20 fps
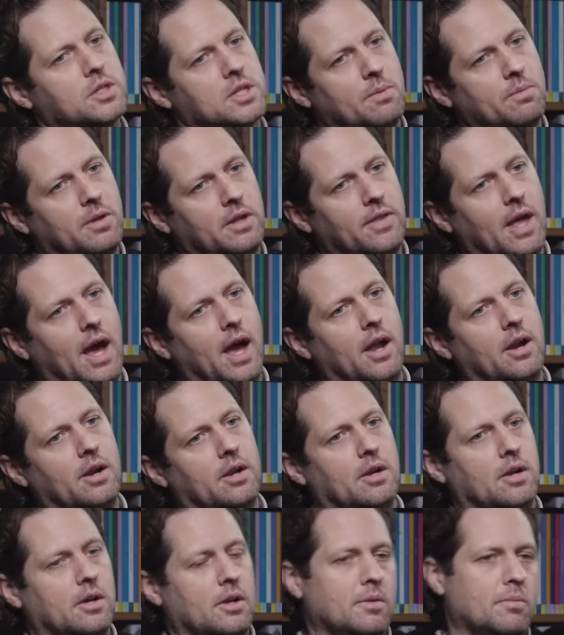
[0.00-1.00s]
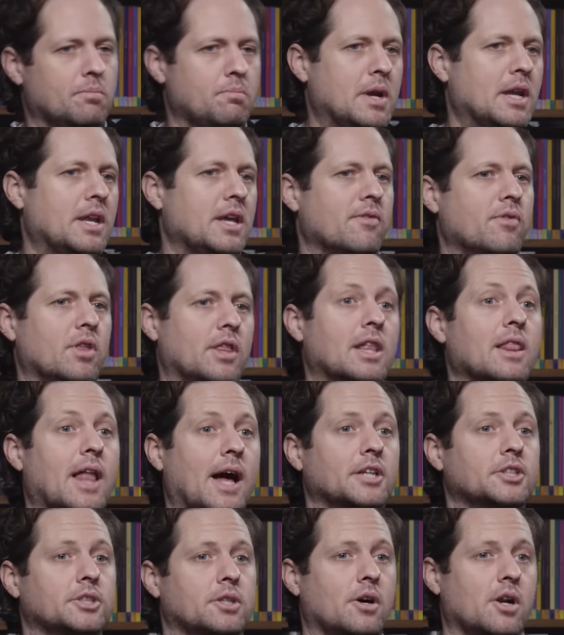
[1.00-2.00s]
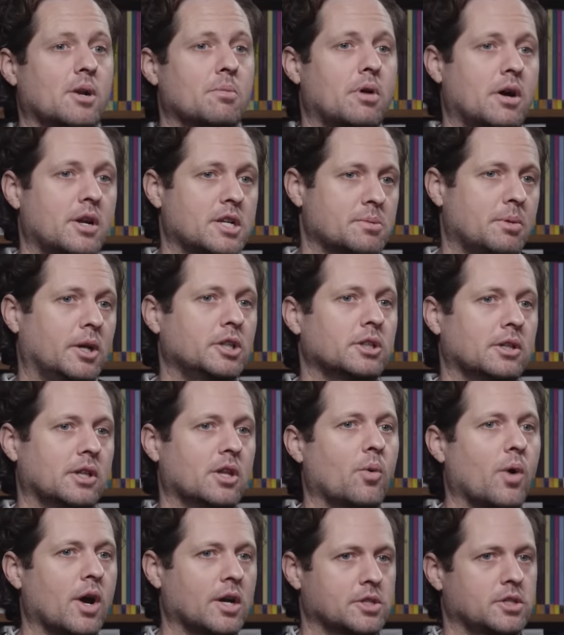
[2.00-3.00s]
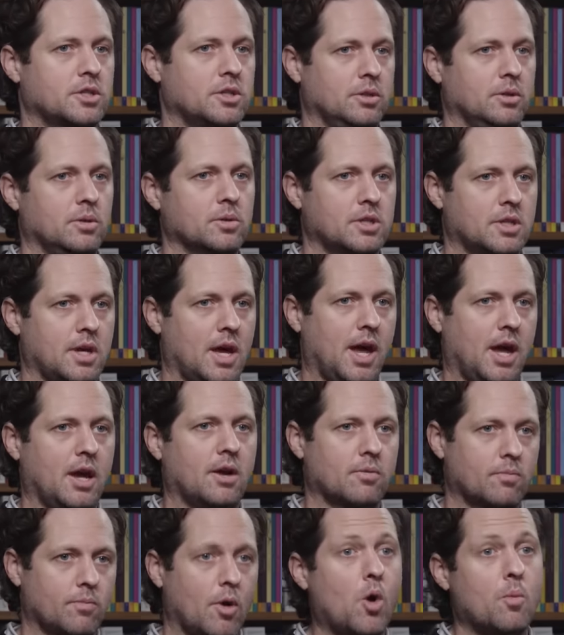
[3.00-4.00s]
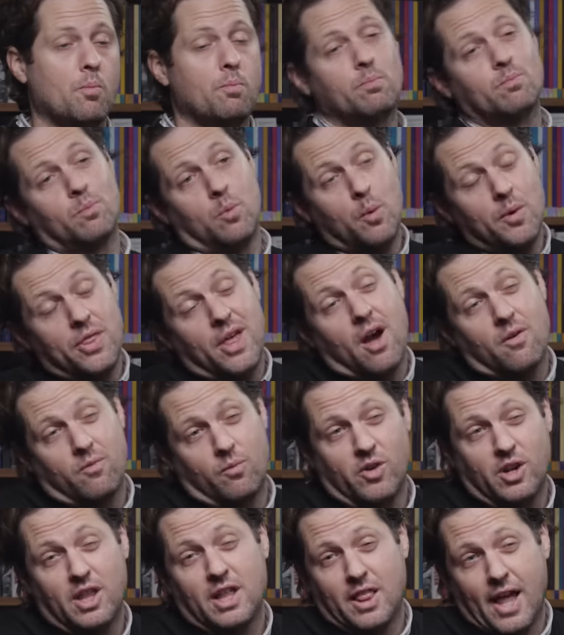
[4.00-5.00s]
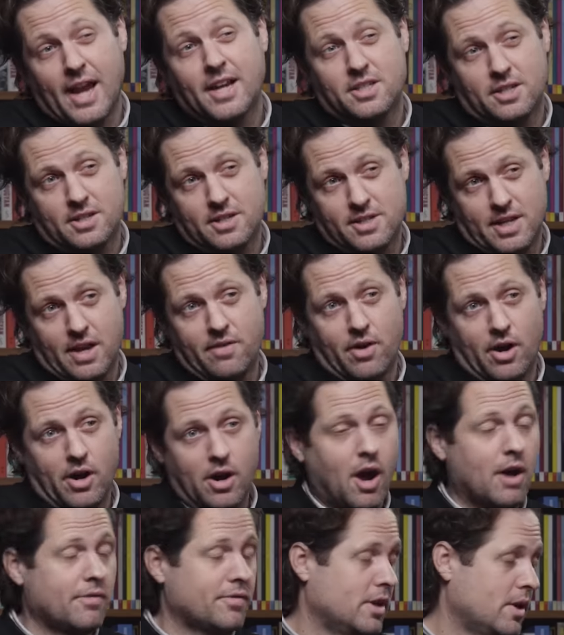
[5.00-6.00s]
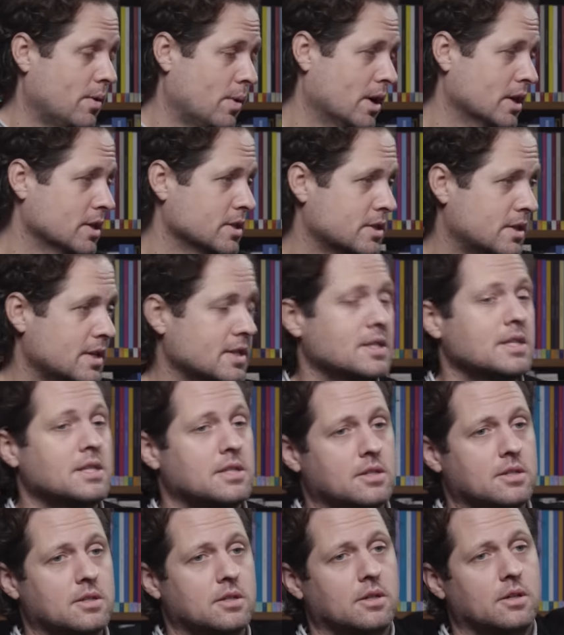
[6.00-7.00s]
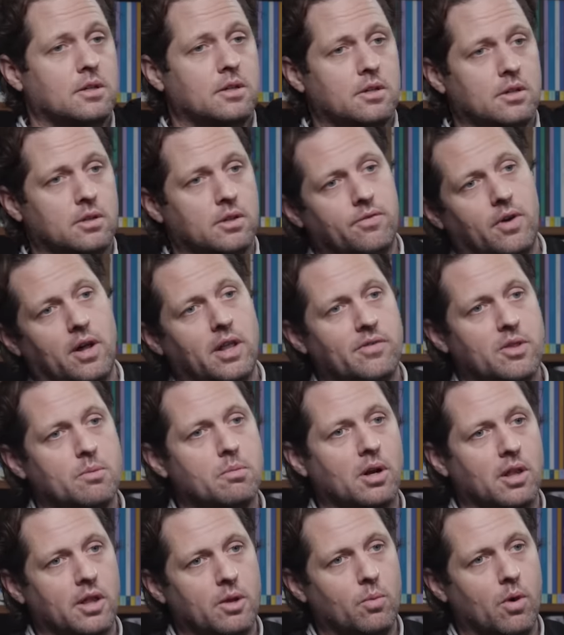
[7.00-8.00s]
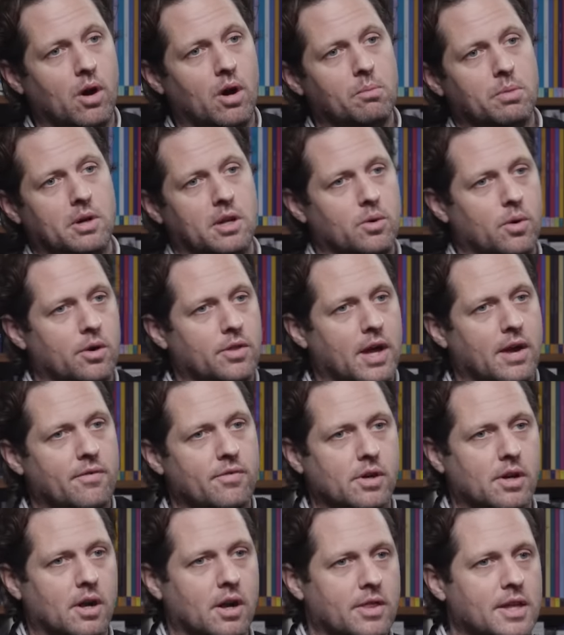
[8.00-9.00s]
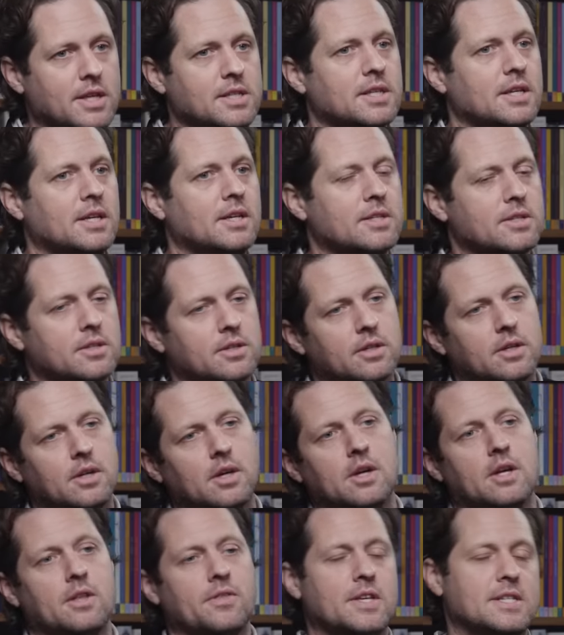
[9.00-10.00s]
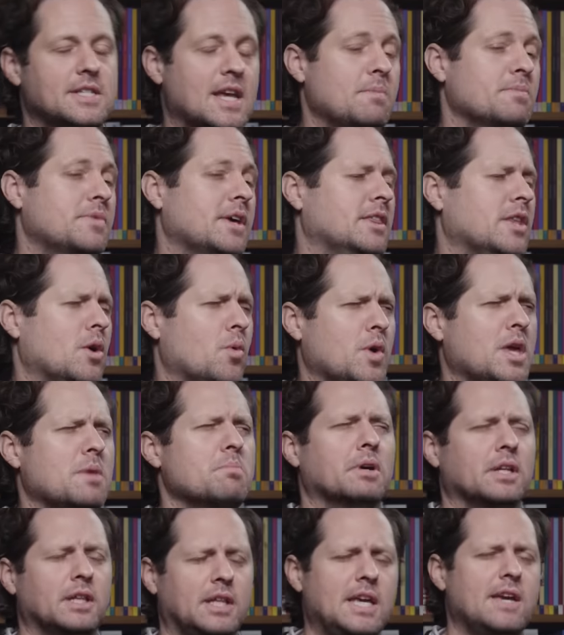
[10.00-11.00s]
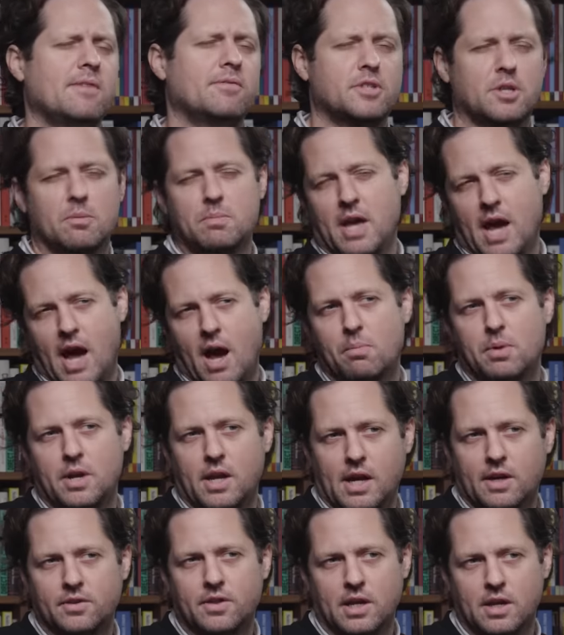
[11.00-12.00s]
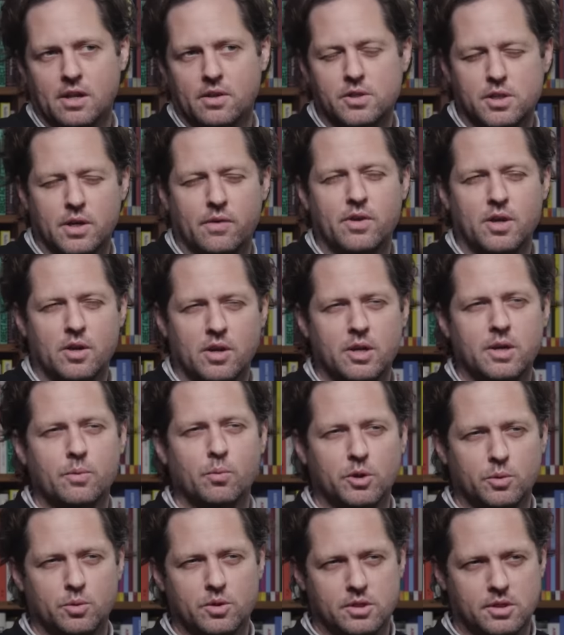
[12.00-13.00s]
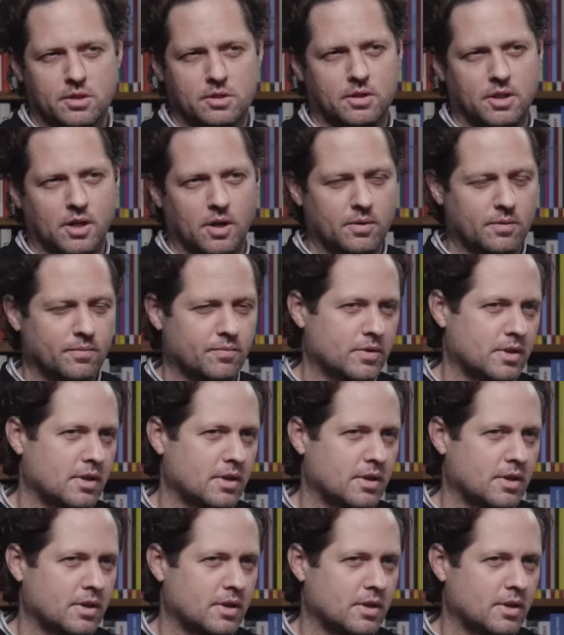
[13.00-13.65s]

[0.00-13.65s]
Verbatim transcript: something that media really latched on upon, especially in the West, to say, oh, what they really liked to say very often was, this is the fall of the Berlin Wall, but in North Africa. This is the same thing that we believed to be happening at the end of the Soviet Union, which was, you know,